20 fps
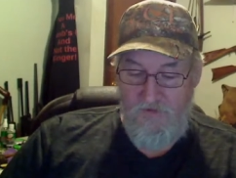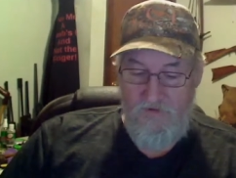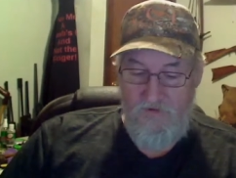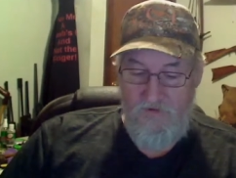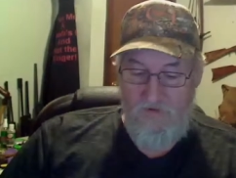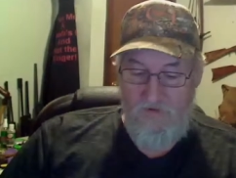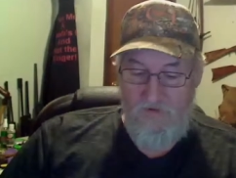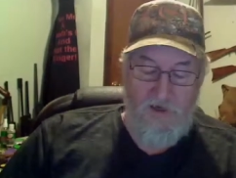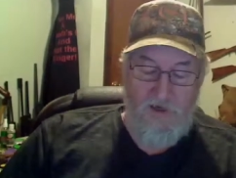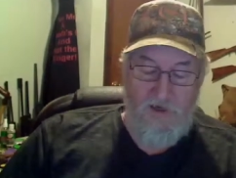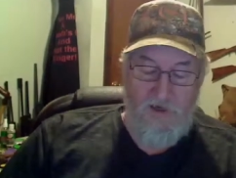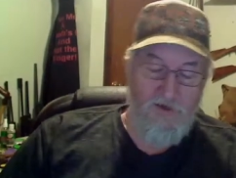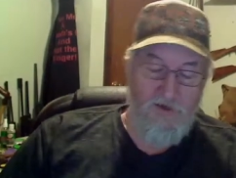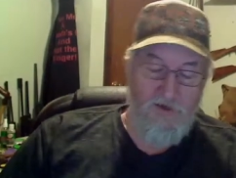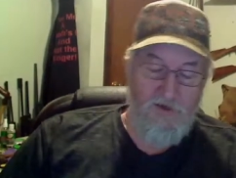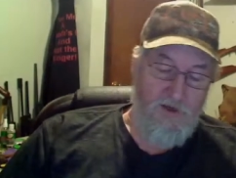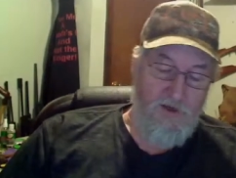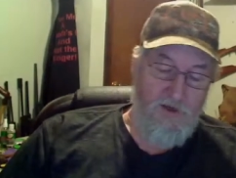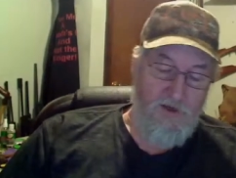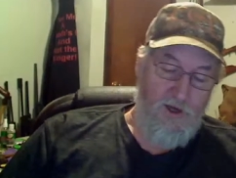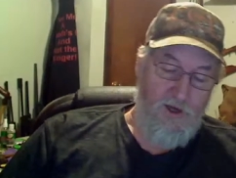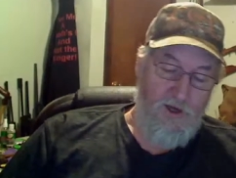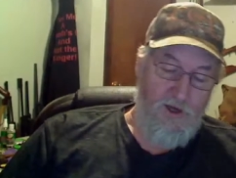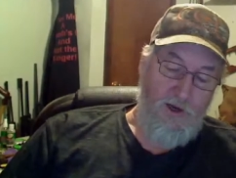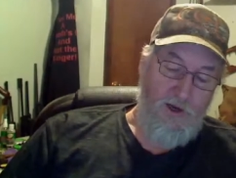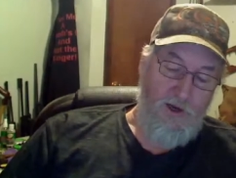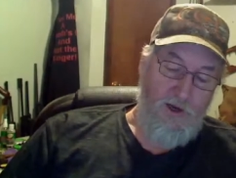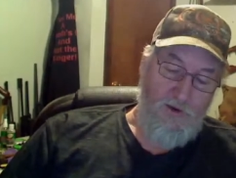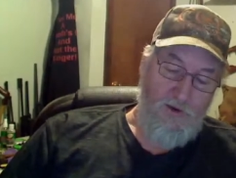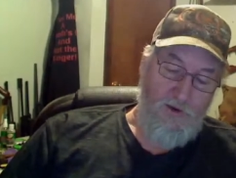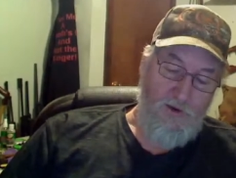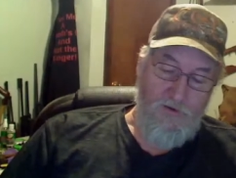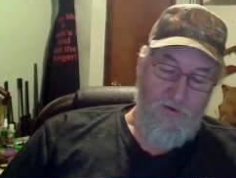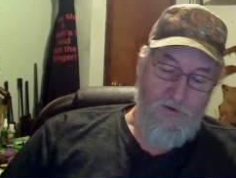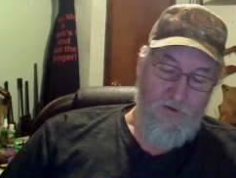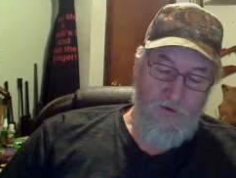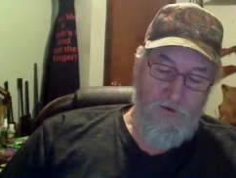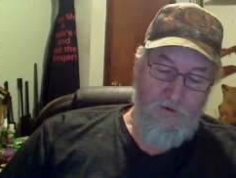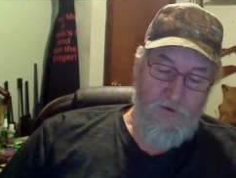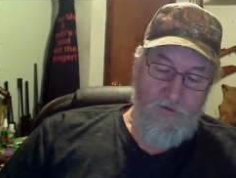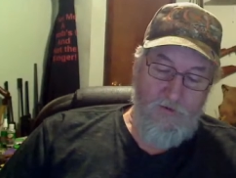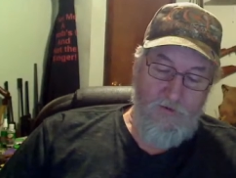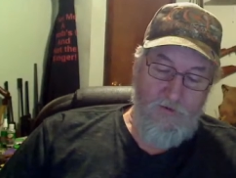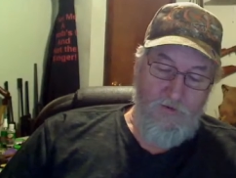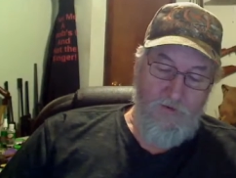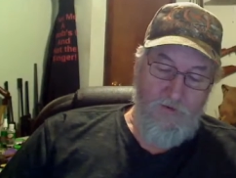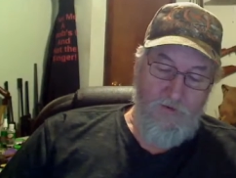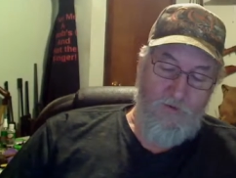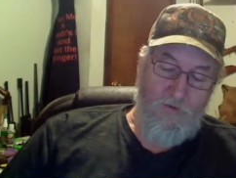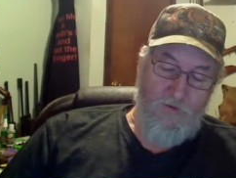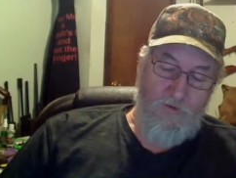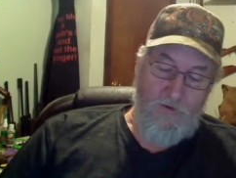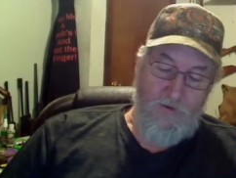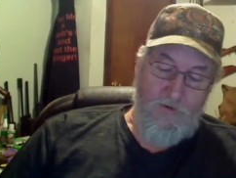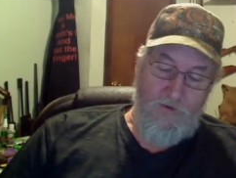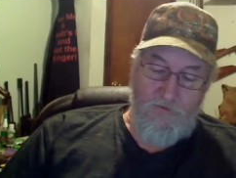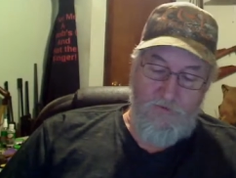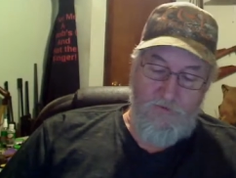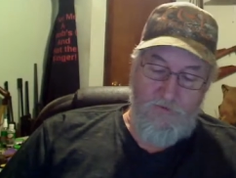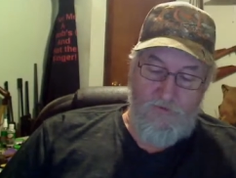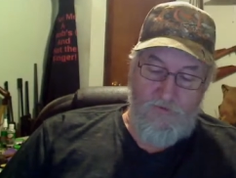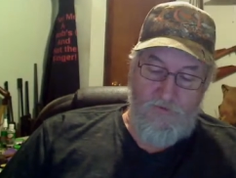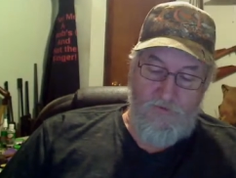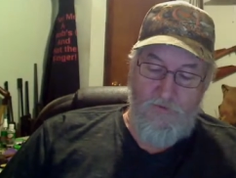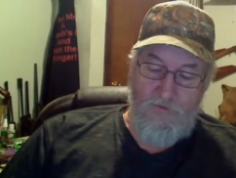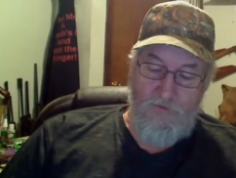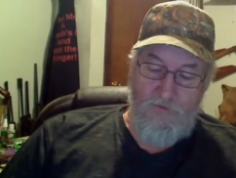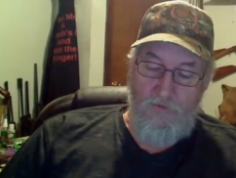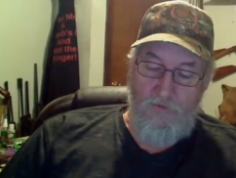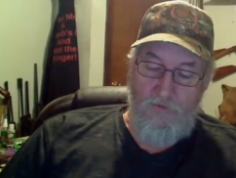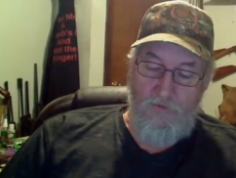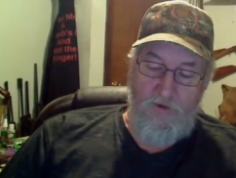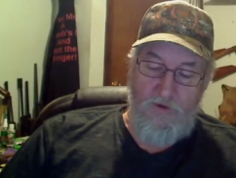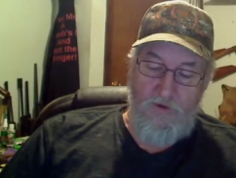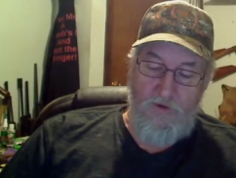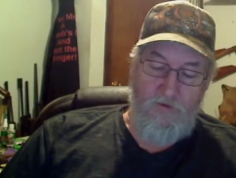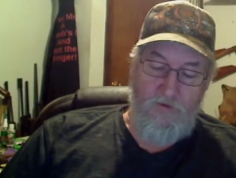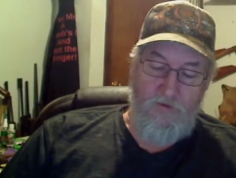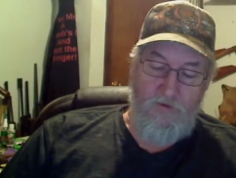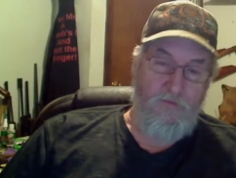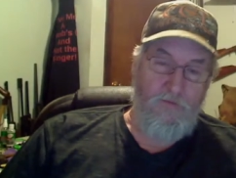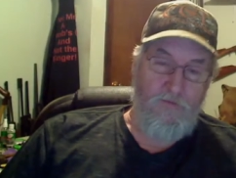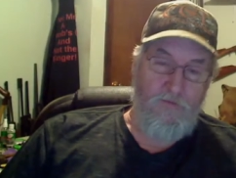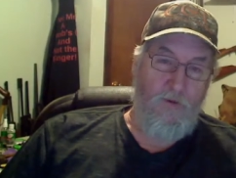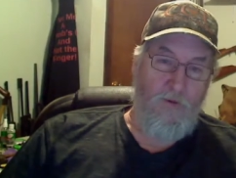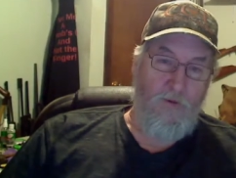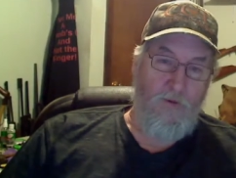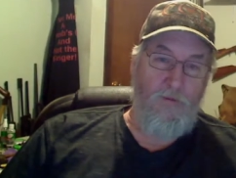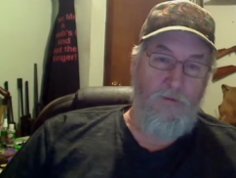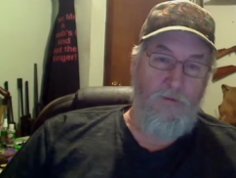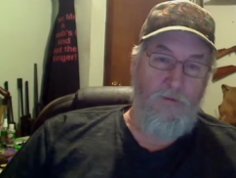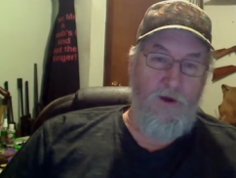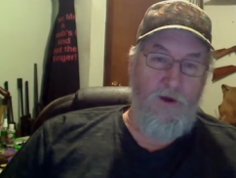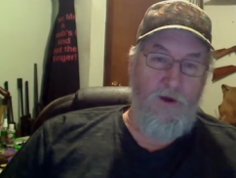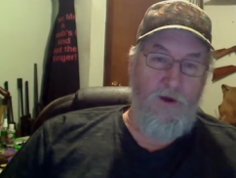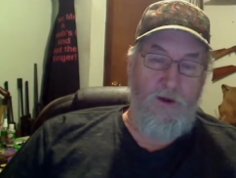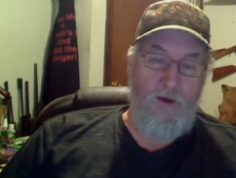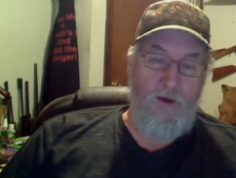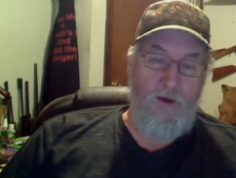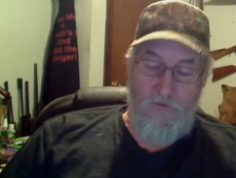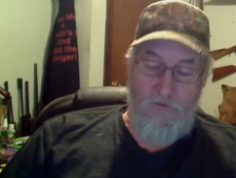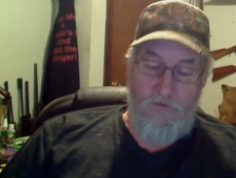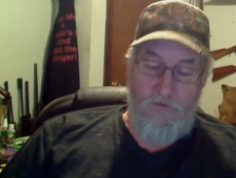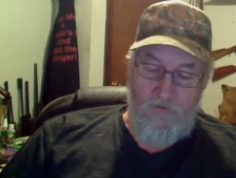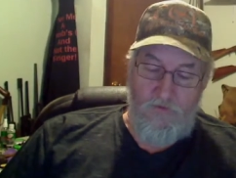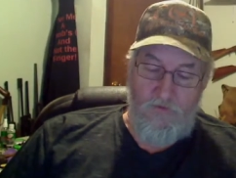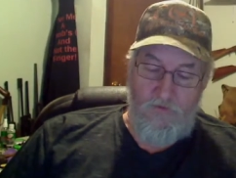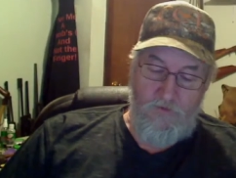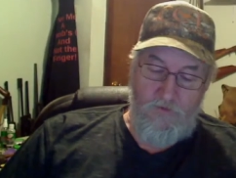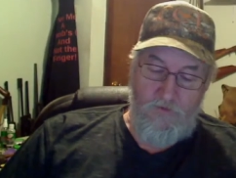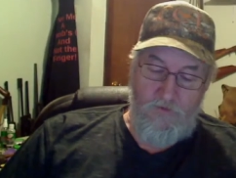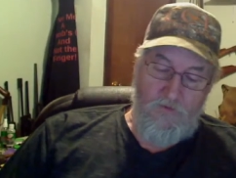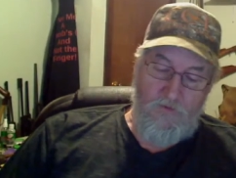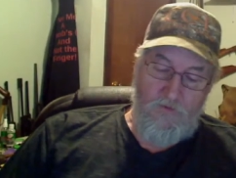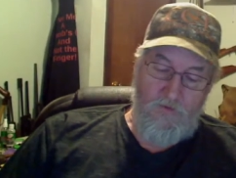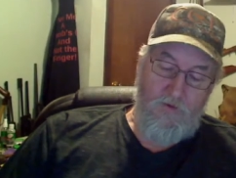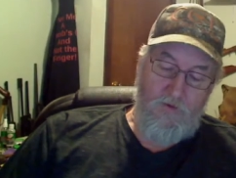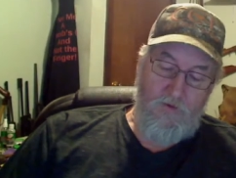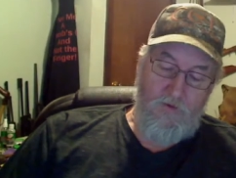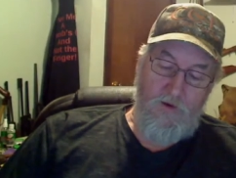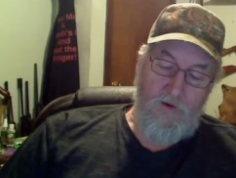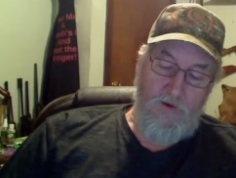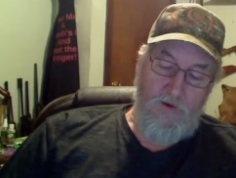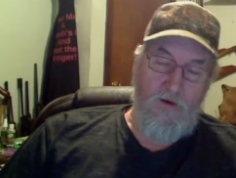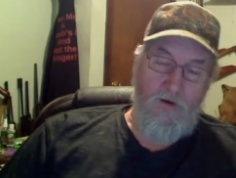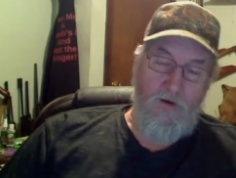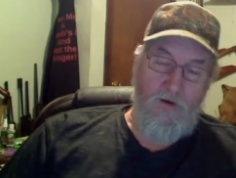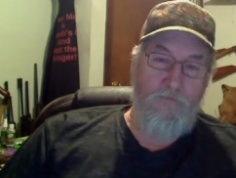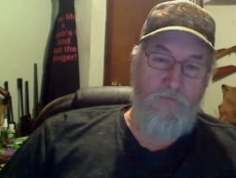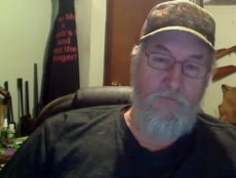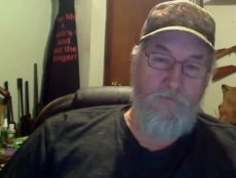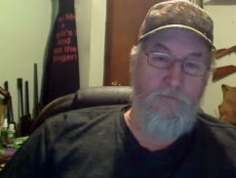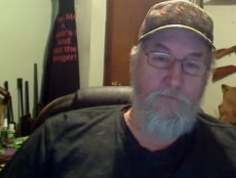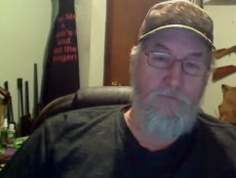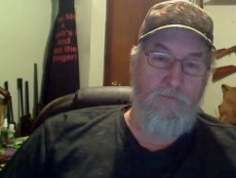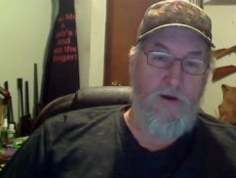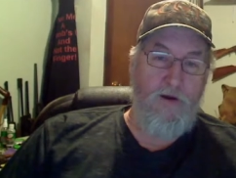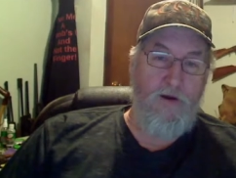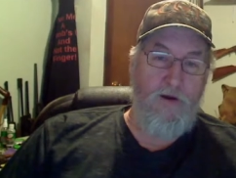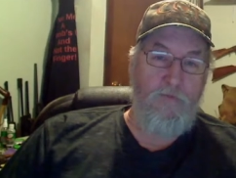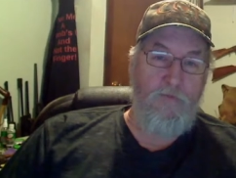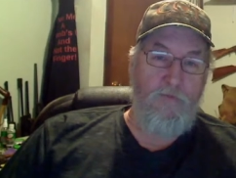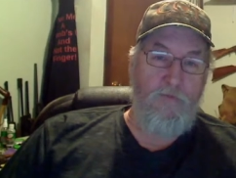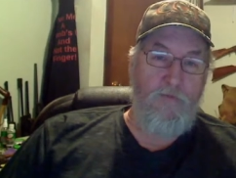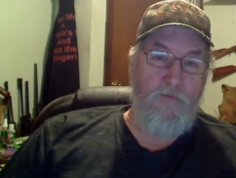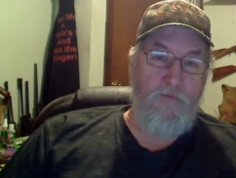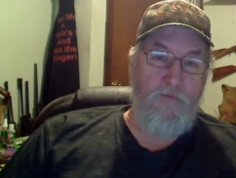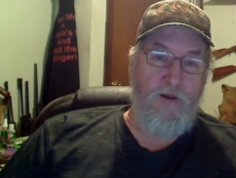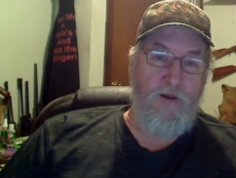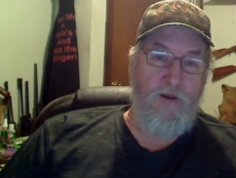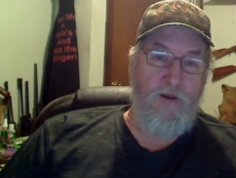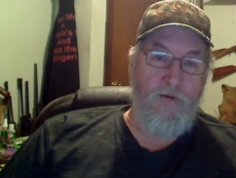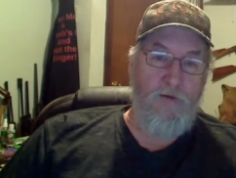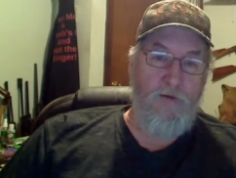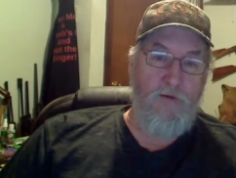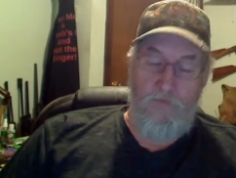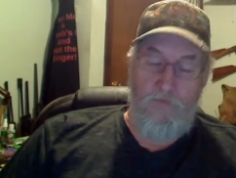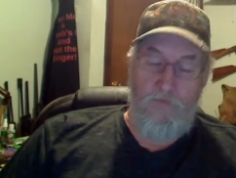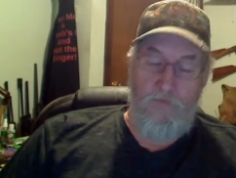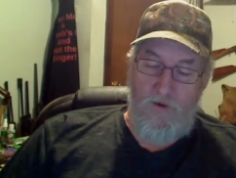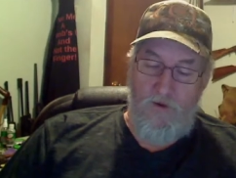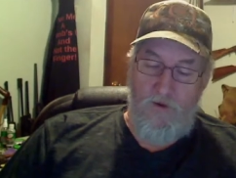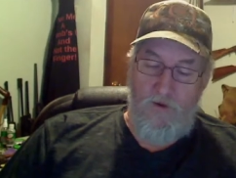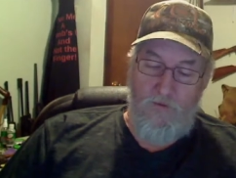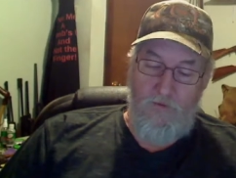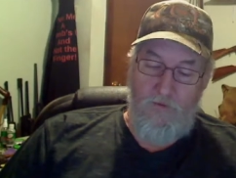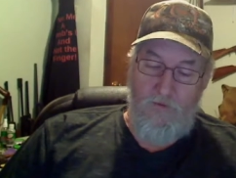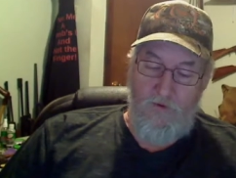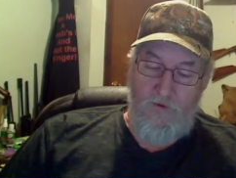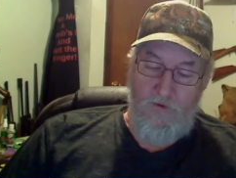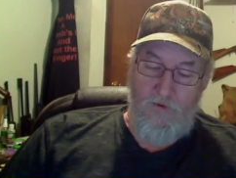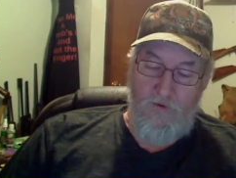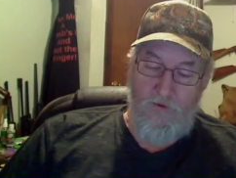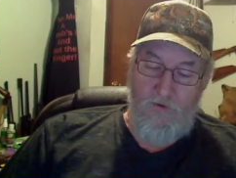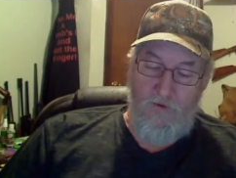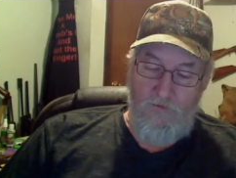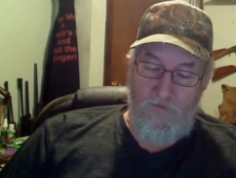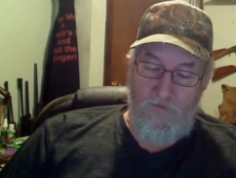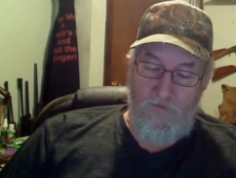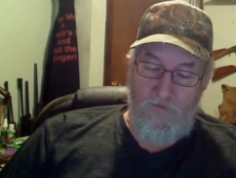Back in the day, we walked to school uphill both ways in our bare feet, middle of winter.